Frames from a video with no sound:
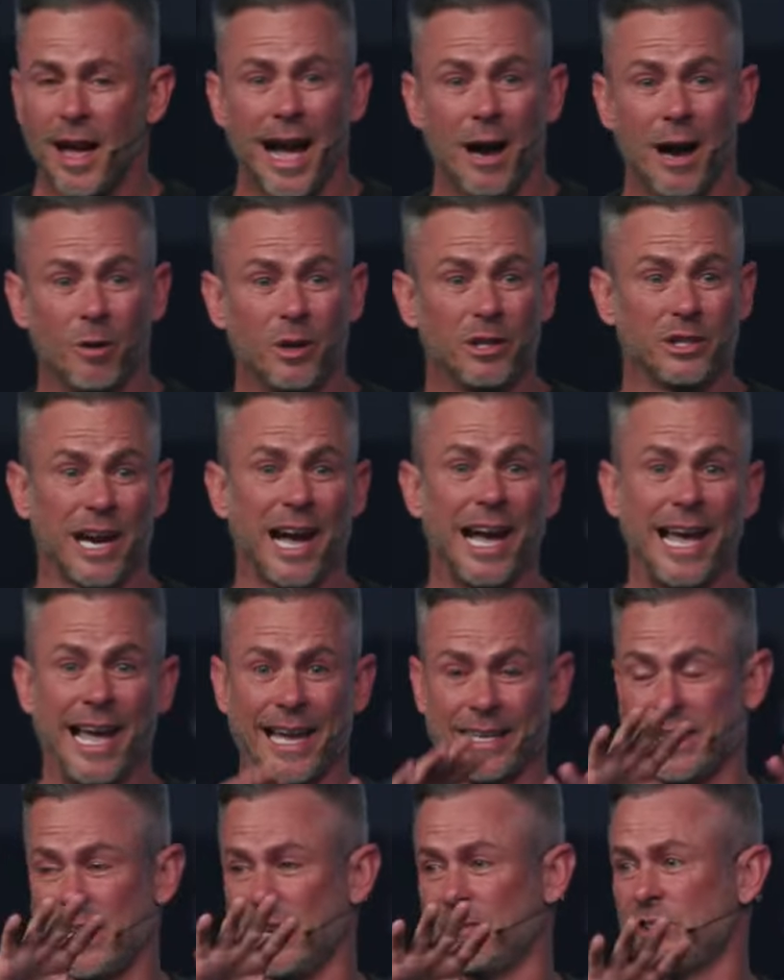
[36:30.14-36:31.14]
I wish I
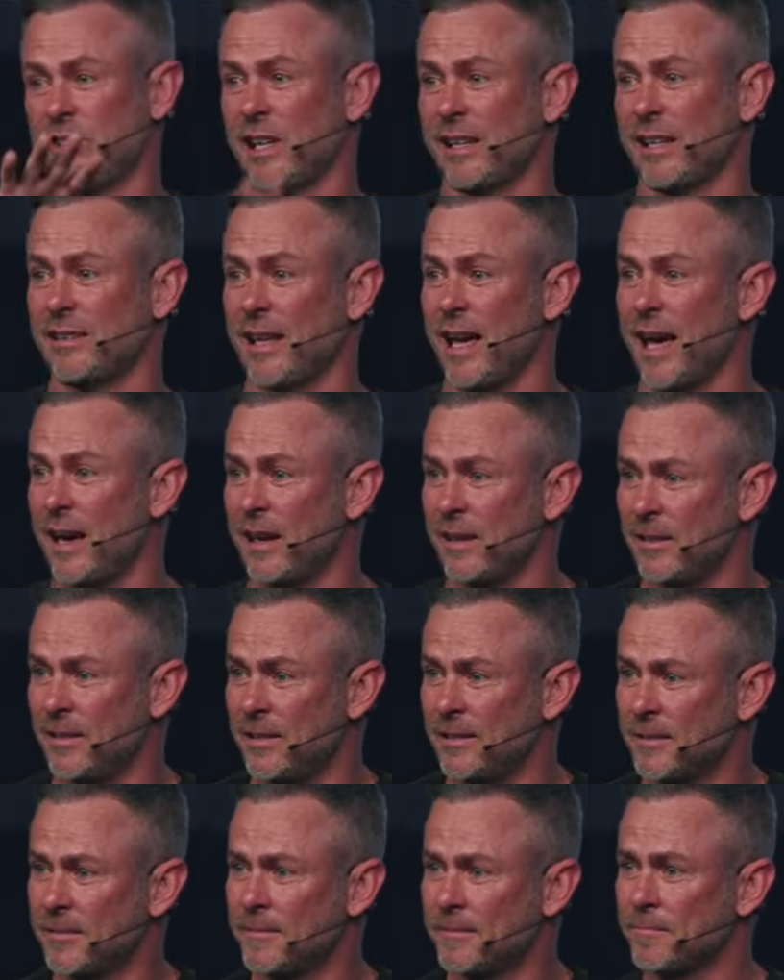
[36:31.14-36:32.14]
had gifts like that.
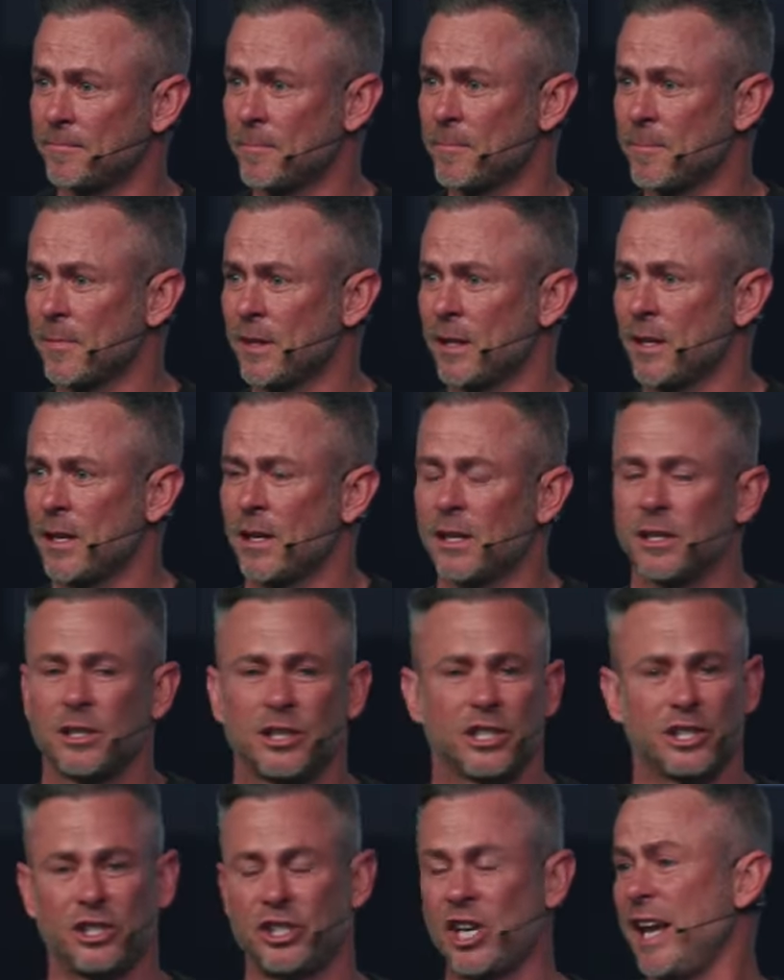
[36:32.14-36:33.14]

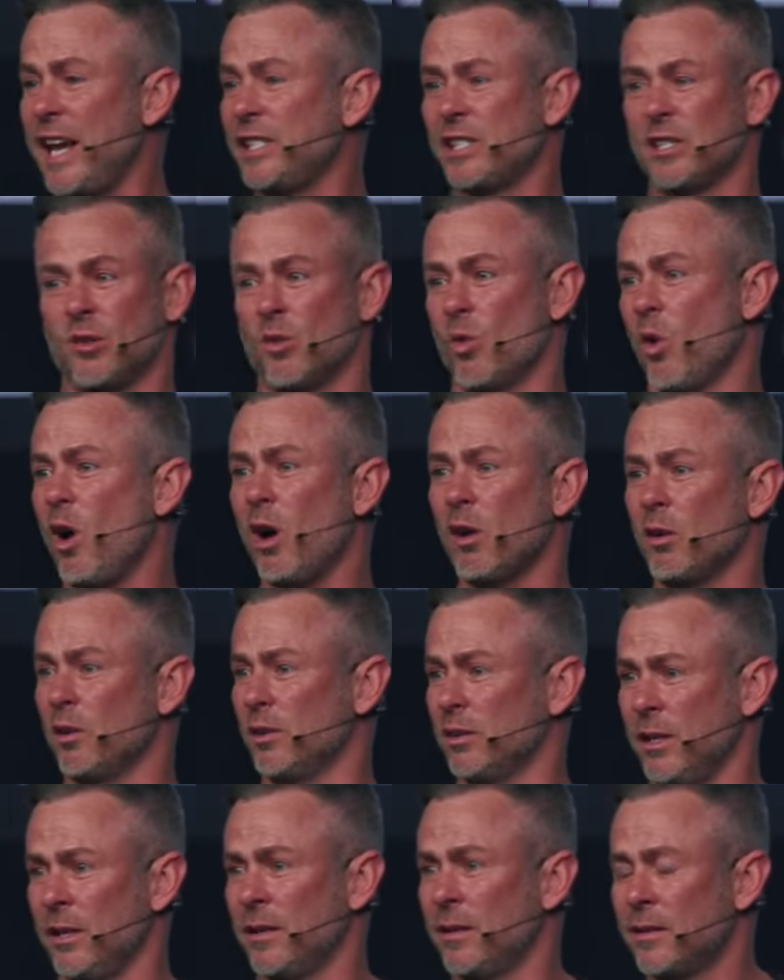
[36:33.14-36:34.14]
She's changing the
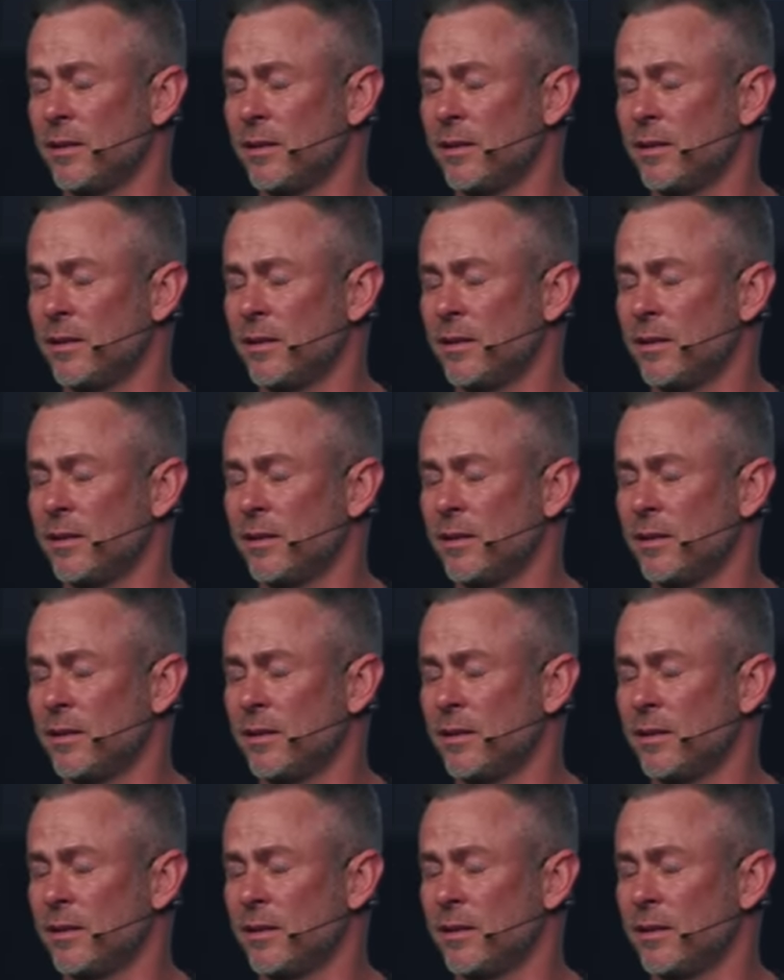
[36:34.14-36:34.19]
world.